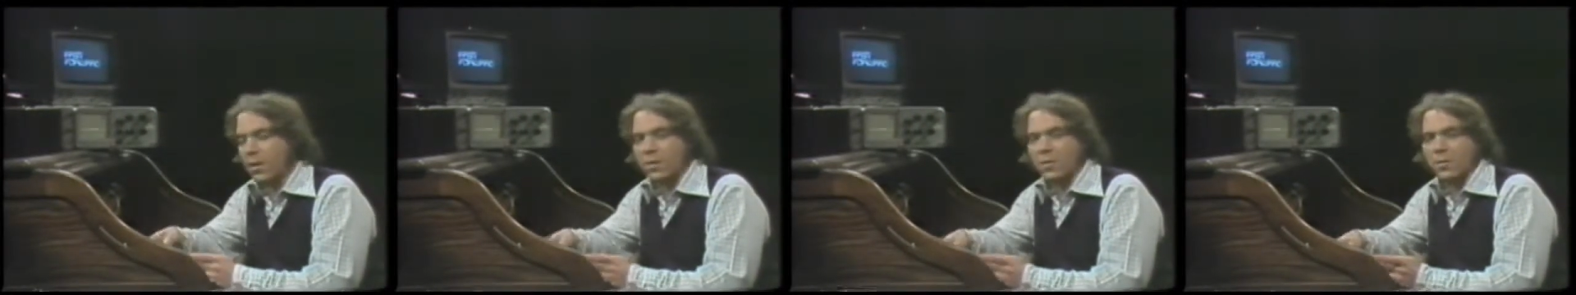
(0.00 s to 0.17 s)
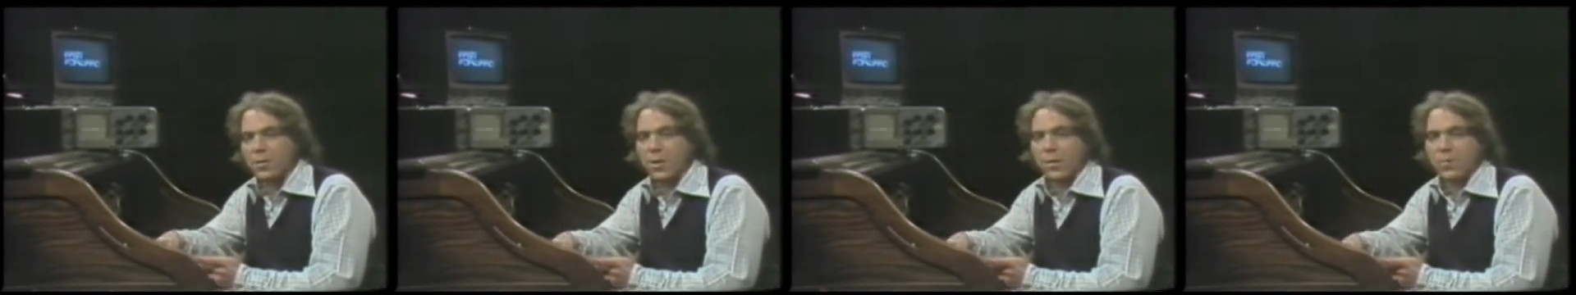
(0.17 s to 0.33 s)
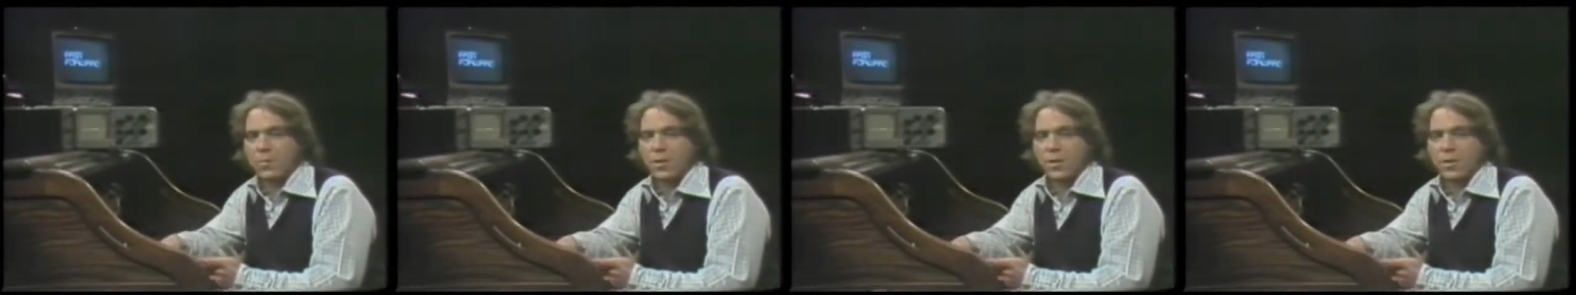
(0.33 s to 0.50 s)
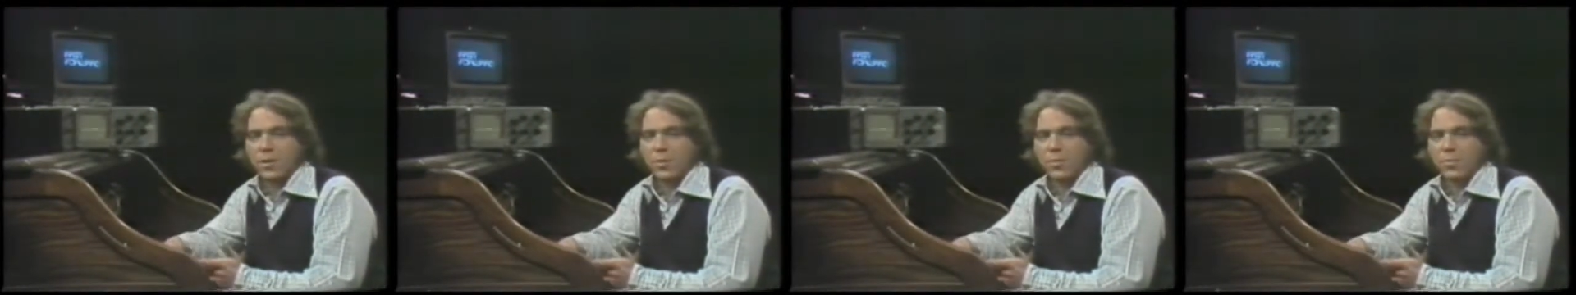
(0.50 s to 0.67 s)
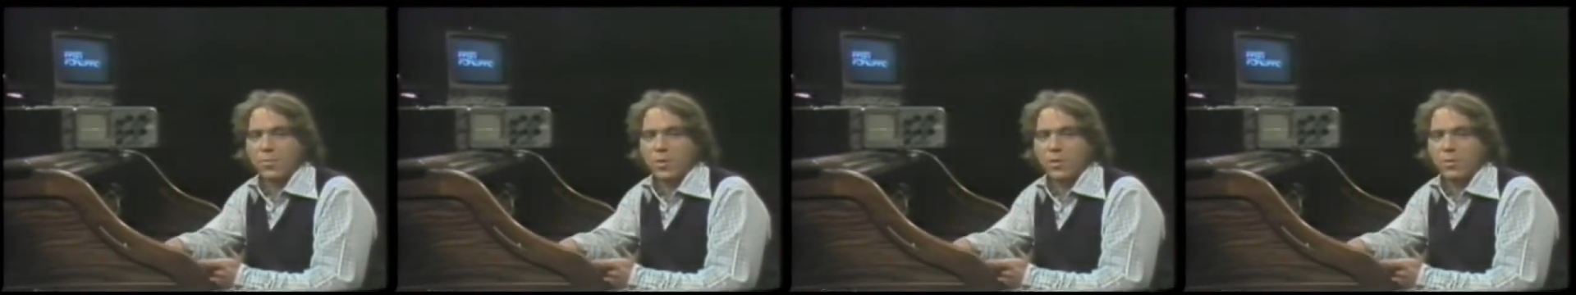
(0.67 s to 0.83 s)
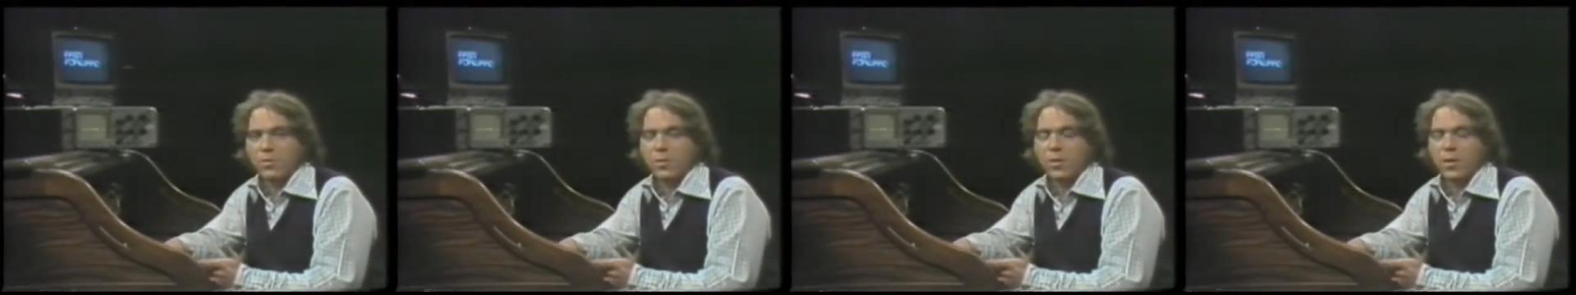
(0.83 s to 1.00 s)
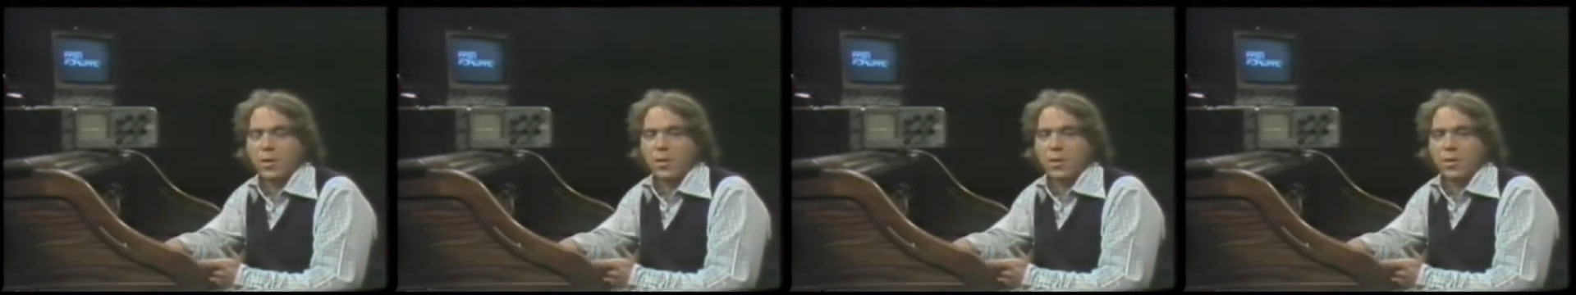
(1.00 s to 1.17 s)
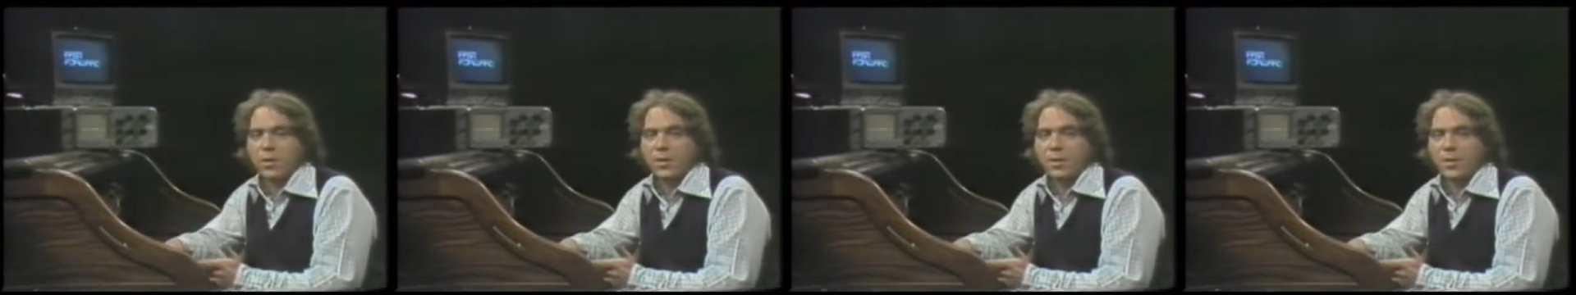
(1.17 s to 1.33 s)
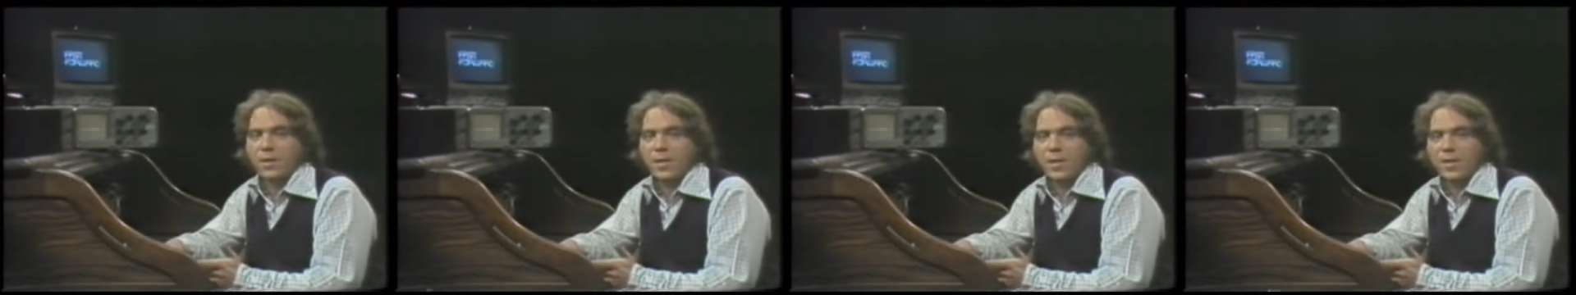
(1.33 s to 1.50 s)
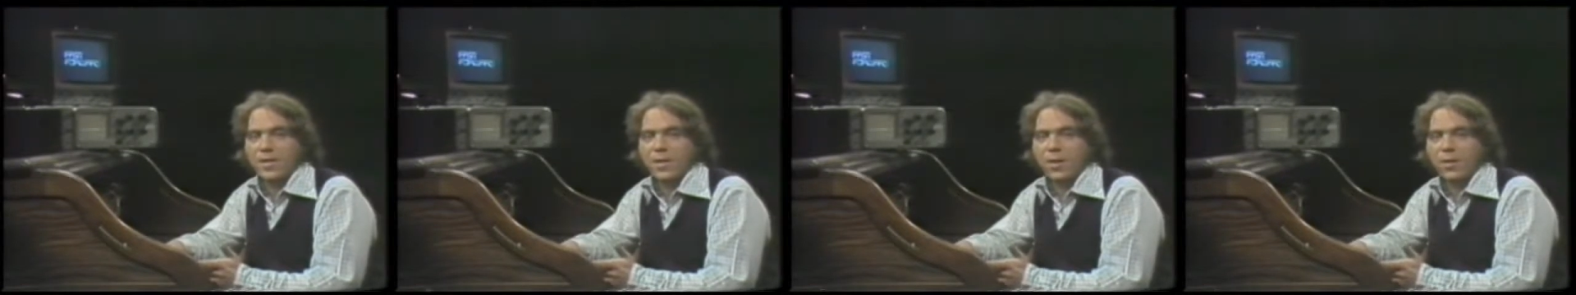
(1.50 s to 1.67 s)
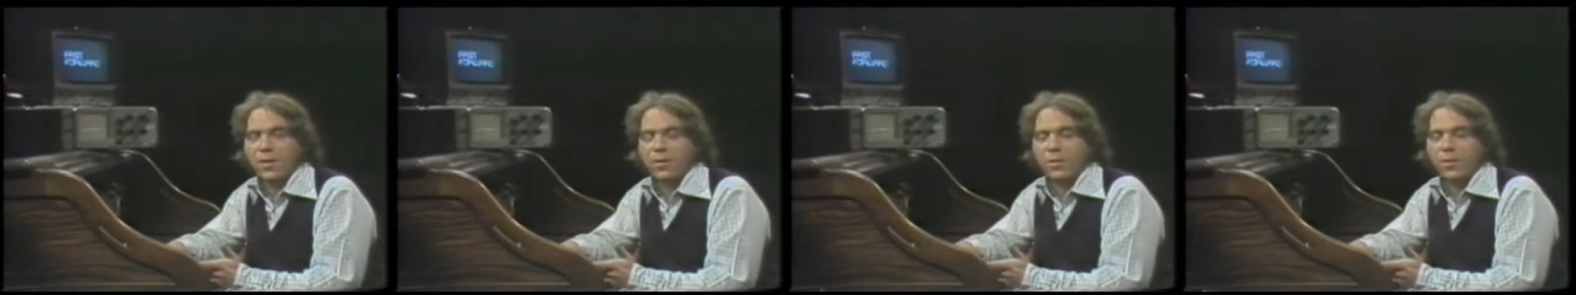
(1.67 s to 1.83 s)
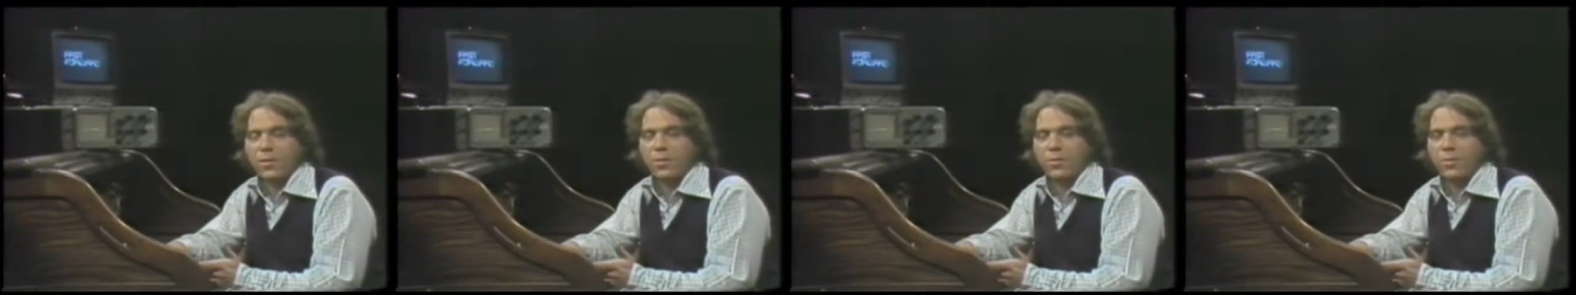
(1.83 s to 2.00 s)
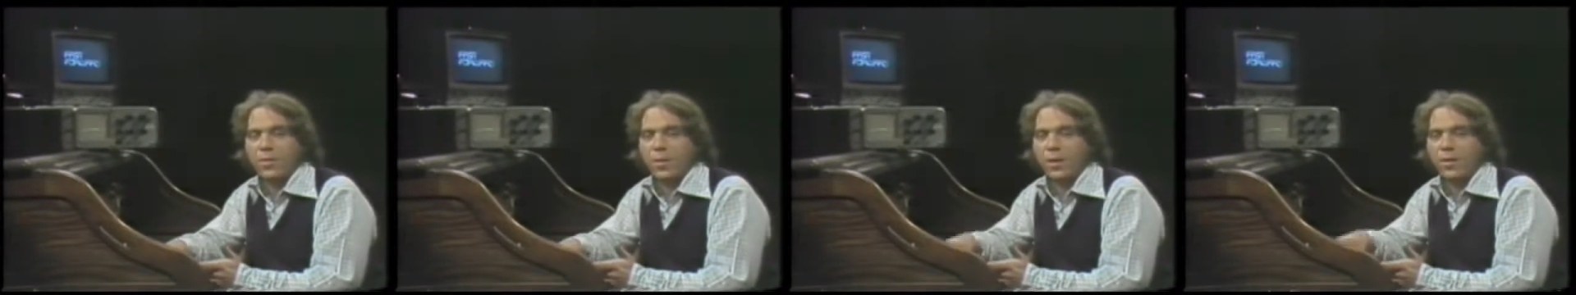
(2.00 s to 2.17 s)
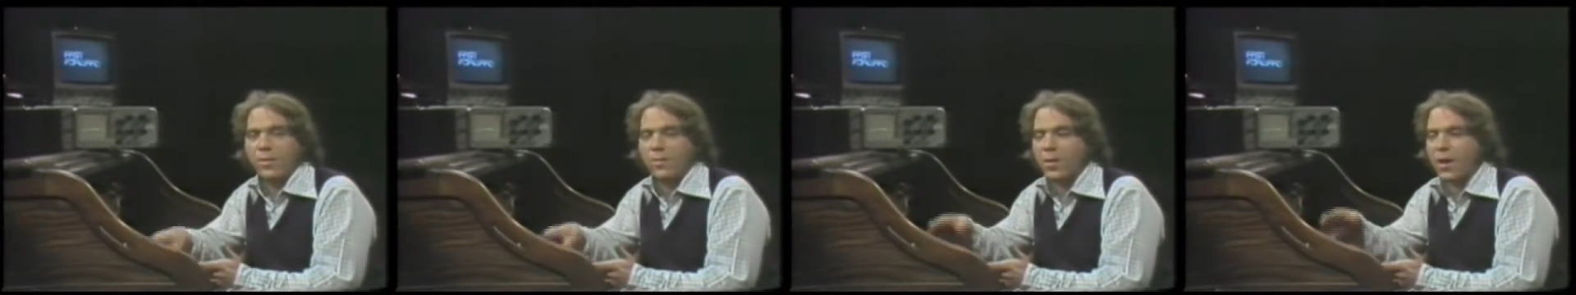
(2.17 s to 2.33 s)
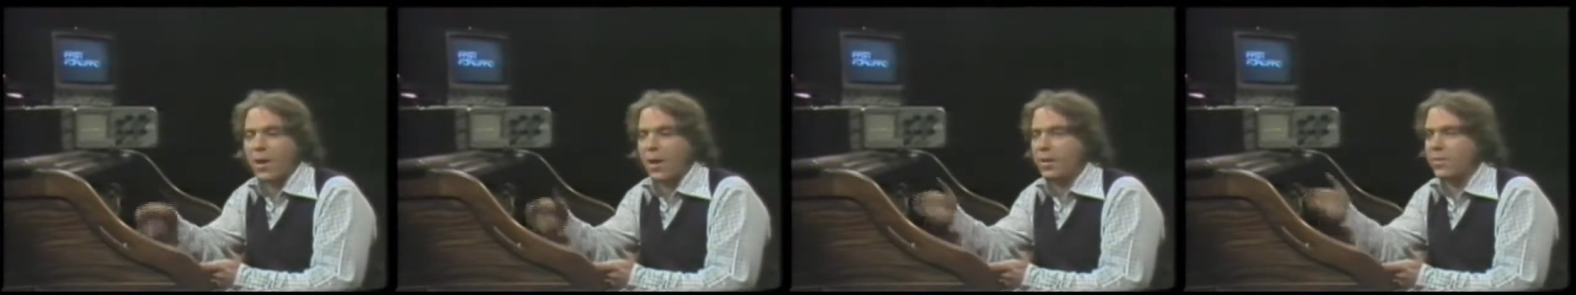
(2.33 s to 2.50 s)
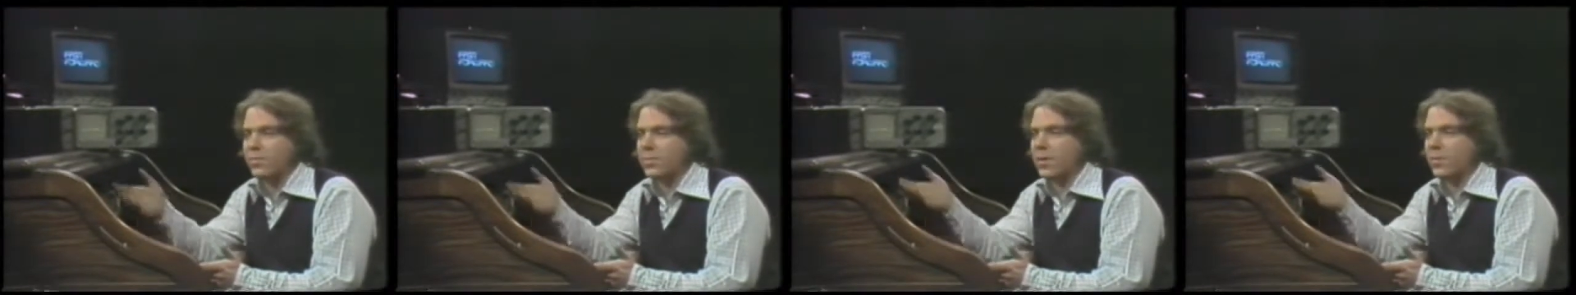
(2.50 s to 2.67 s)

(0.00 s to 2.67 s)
Some systems use 625,